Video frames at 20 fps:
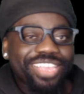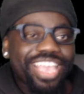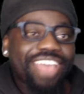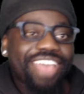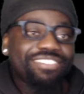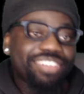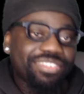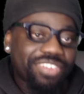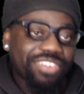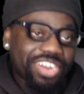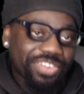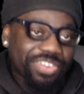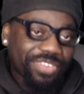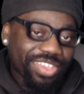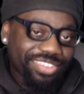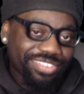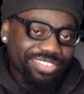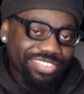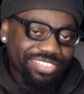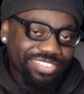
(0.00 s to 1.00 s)
after I've already
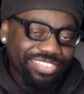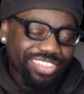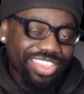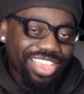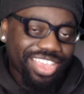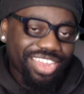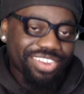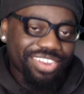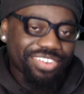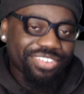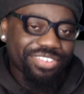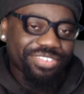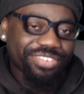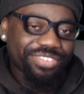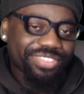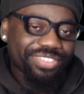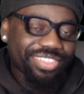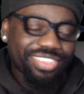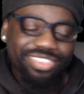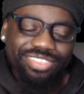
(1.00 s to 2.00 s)
watched it, so like I know
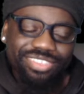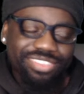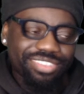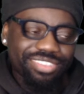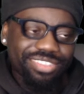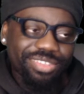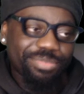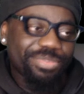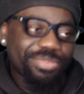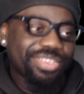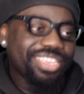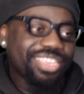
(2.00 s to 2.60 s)
like you know me.